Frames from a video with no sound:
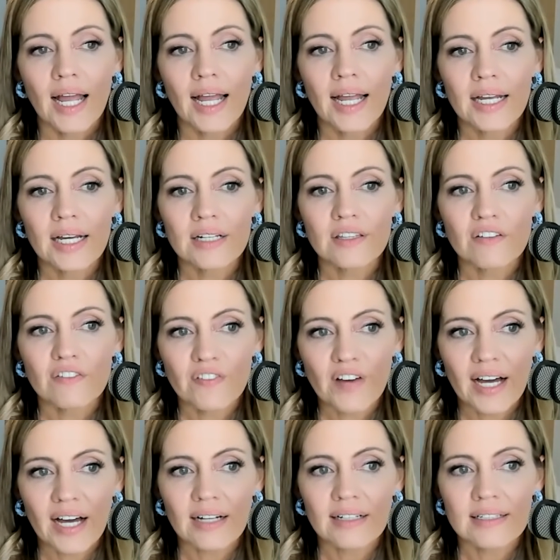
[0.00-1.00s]
and the
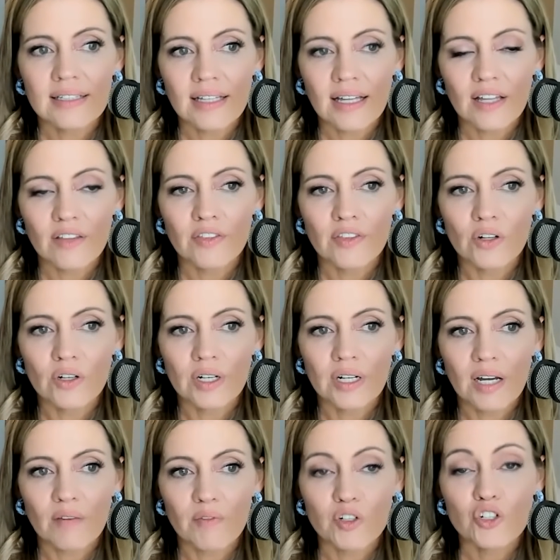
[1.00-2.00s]
fact that they're going
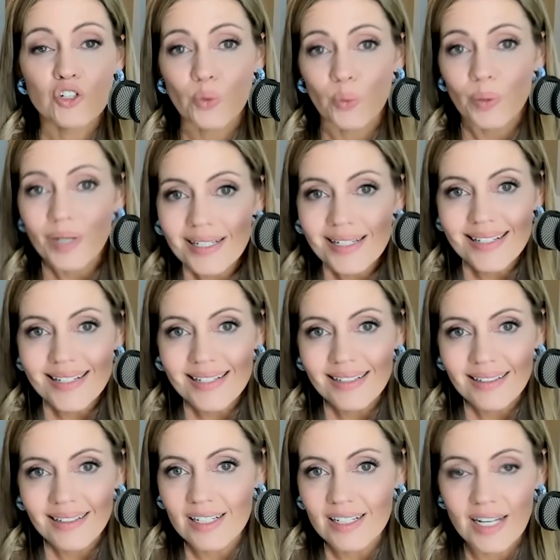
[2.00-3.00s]
to have a choice
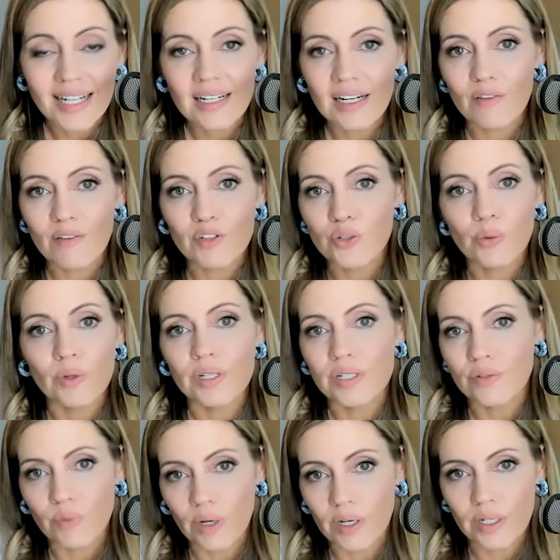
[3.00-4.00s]
because I didn't have a
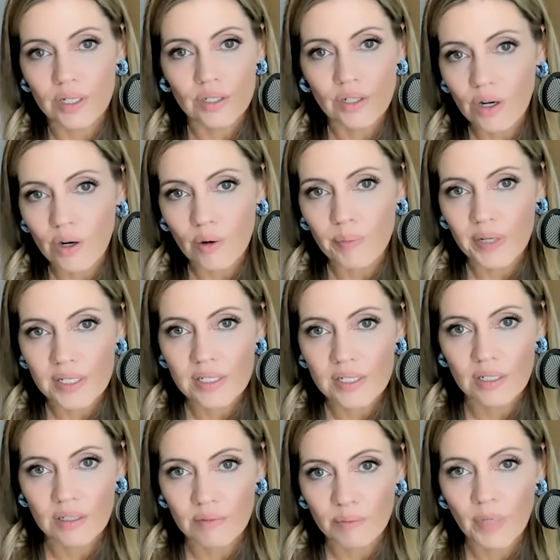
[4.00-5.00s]
choice of where I could go
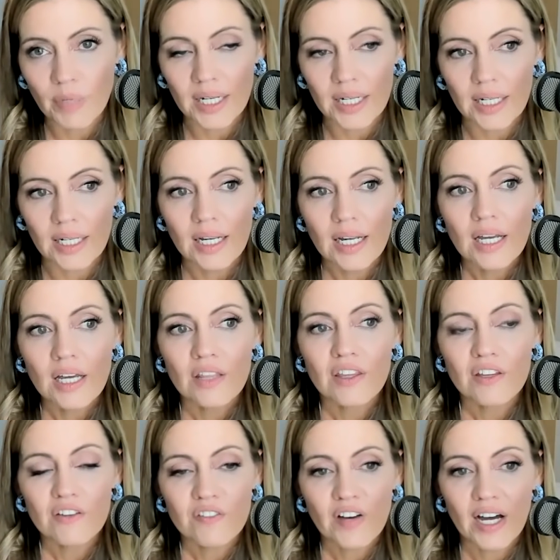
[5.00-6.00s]
based on money.
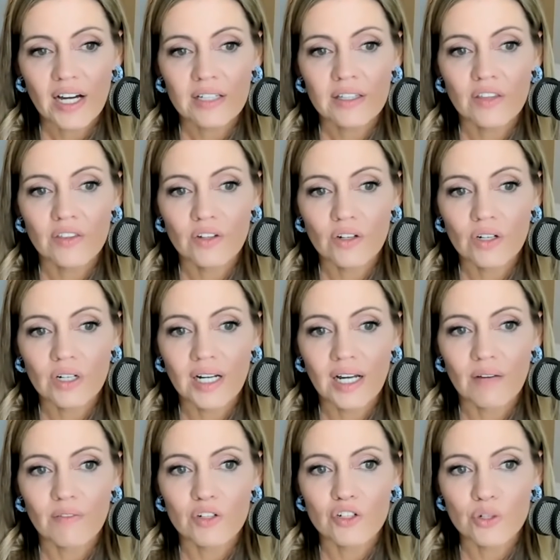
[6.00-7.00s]
The fact that they're going to
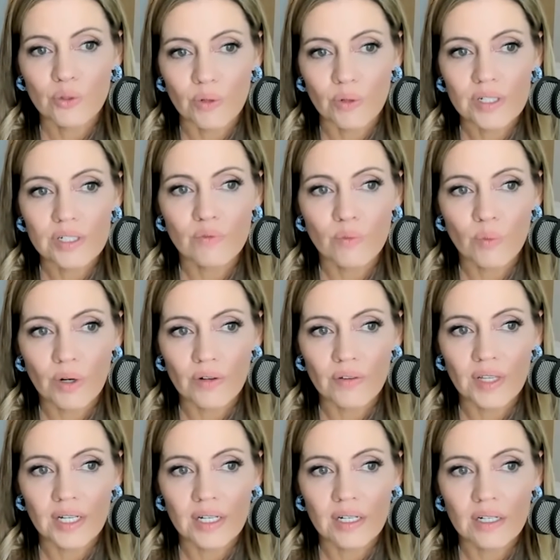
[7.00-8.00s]
have a choice of where
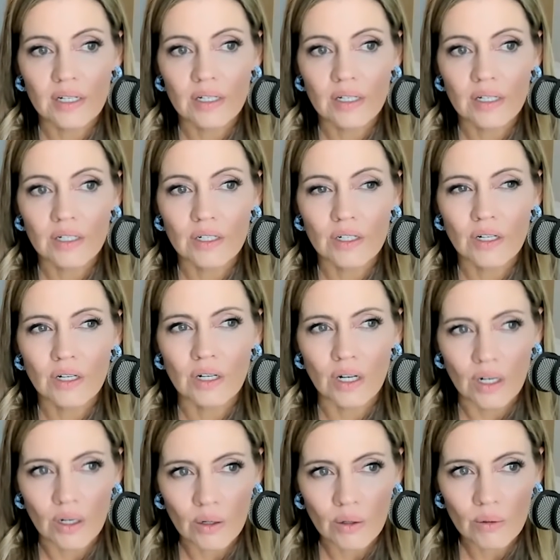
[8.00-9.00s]
they could
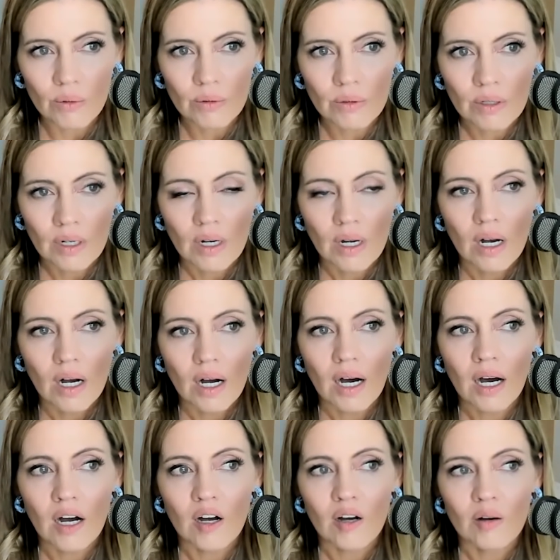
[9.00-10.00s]
go
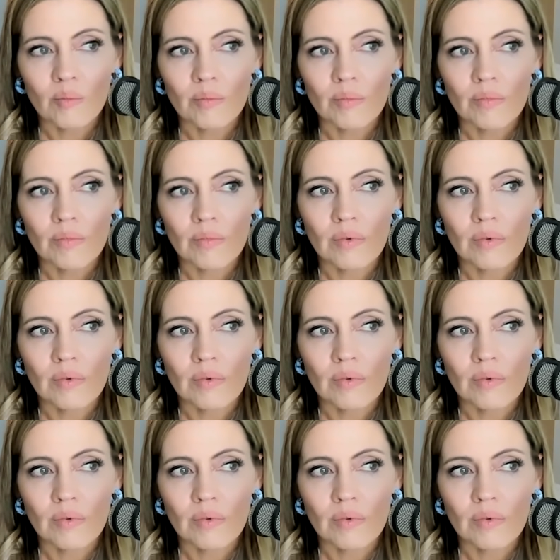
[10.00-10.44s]
um,